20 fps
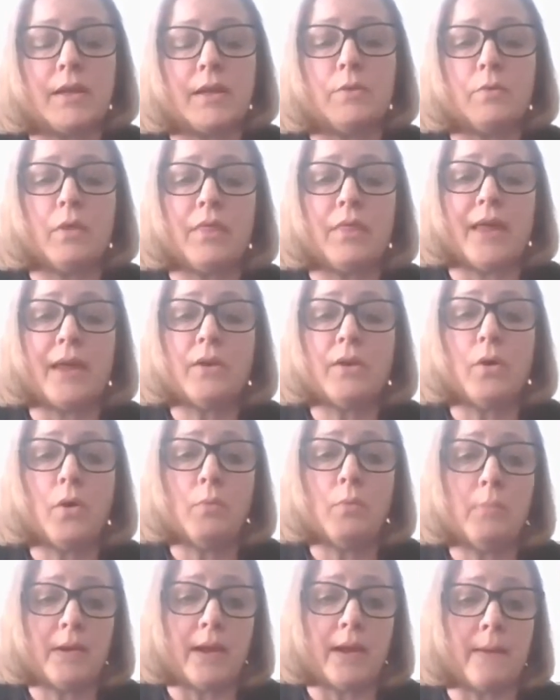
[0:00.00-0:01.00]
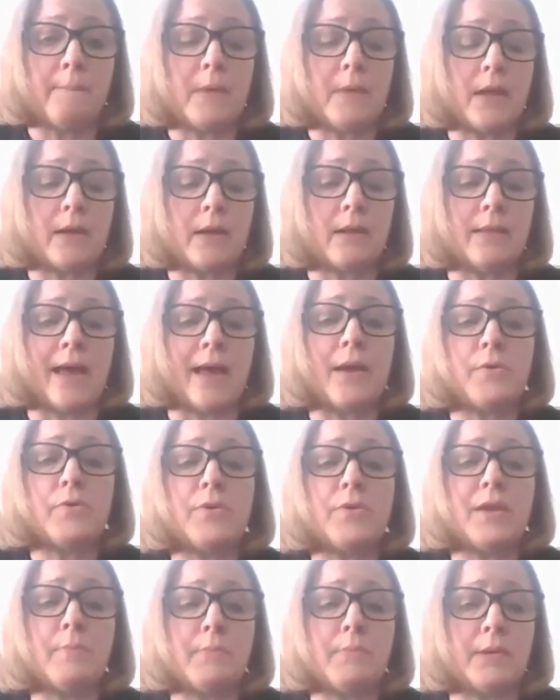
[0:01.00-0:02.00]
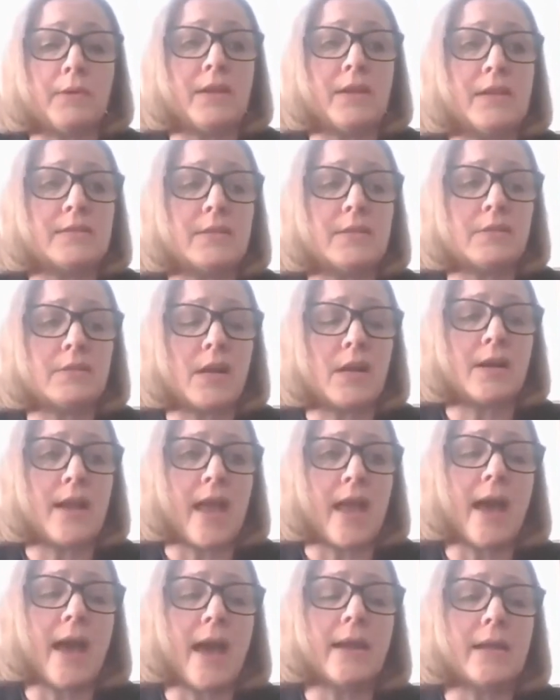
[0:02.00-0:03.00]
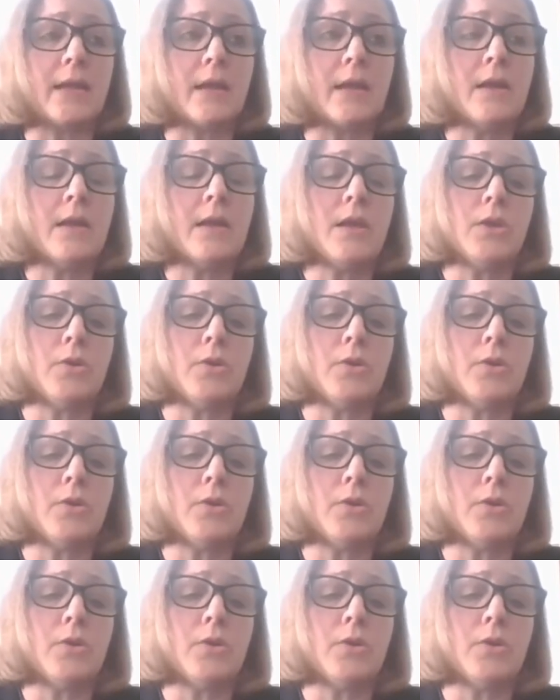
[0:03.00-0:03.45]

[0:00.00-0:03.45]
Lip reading: it will then open up and allow you the ability to start adding